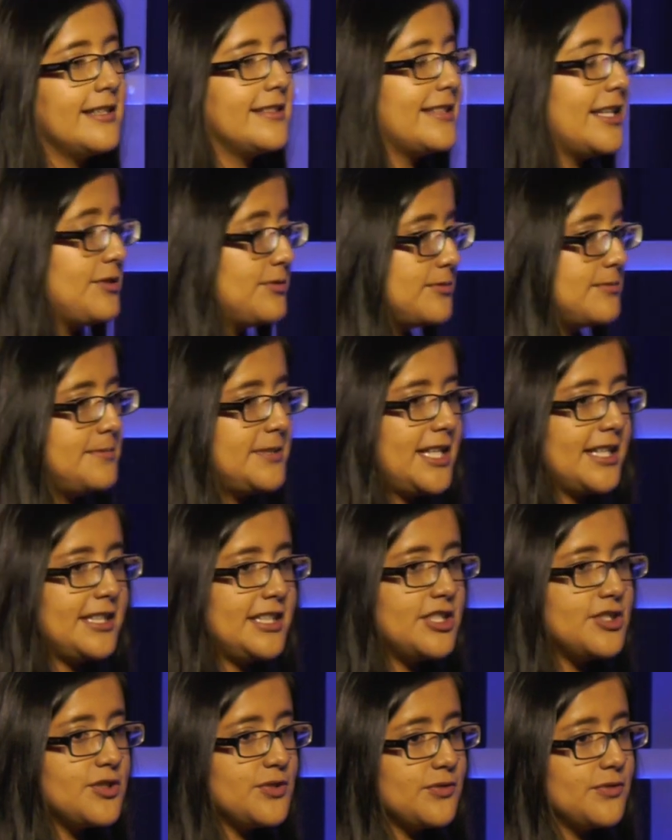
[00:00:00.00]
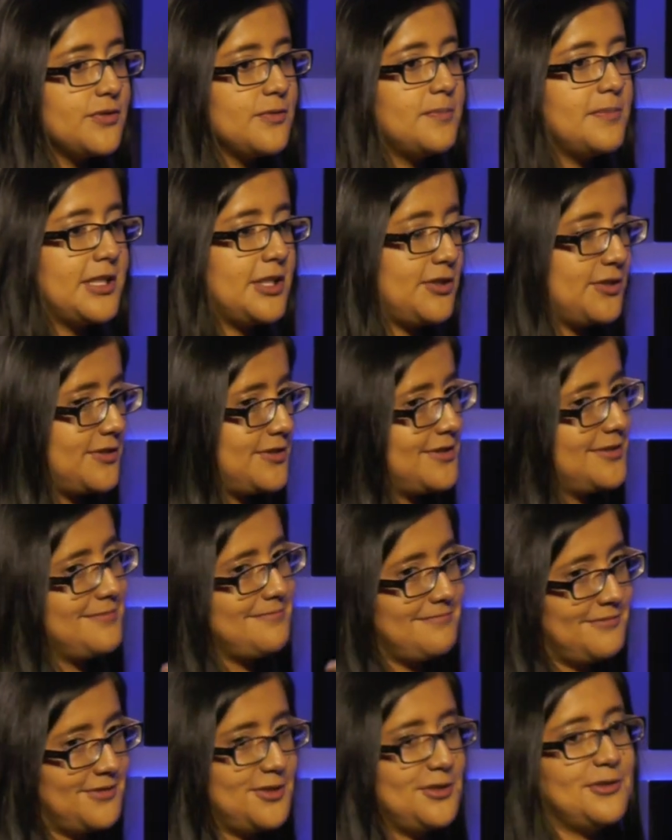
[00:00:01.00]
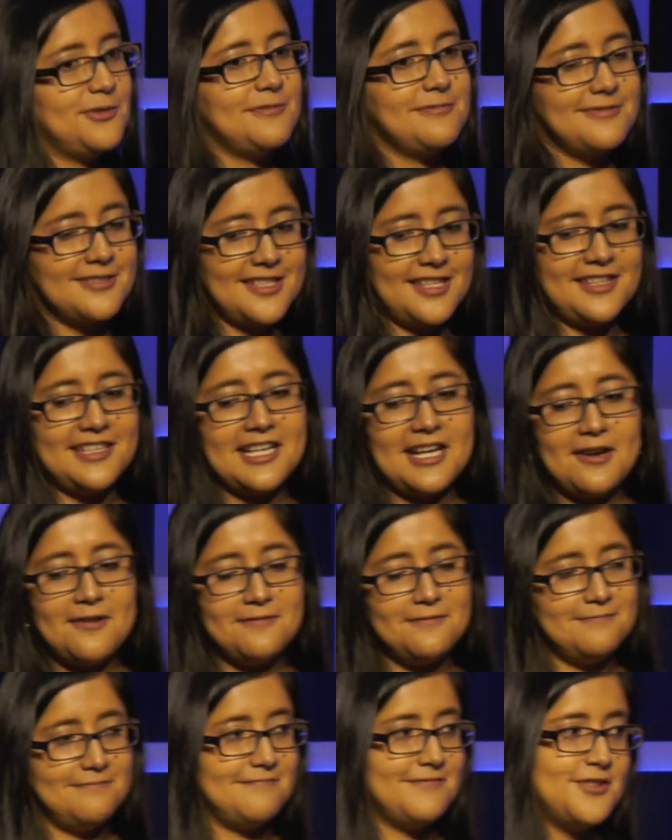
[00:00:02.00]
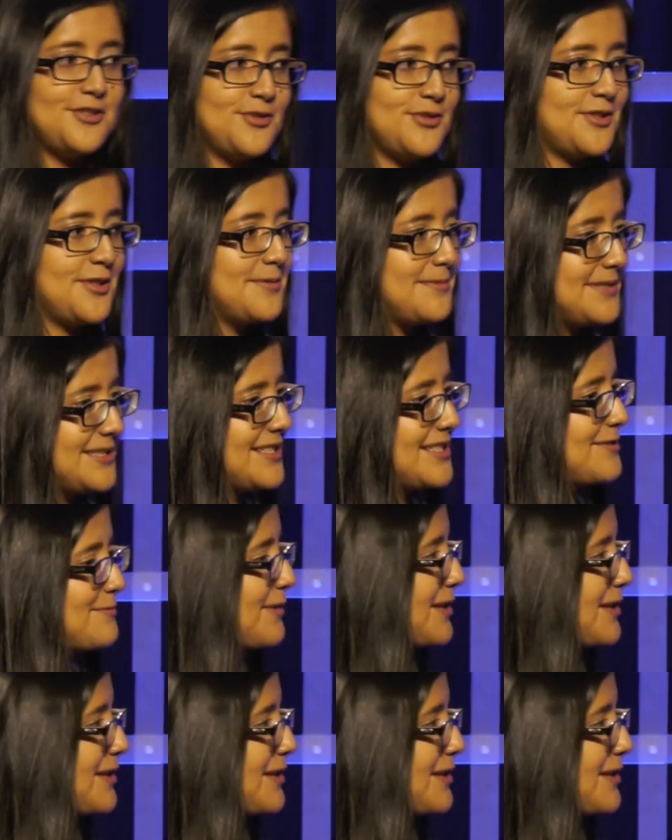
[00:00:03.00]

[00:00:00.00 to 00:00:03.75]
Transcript: that will be an issue because, setting up two services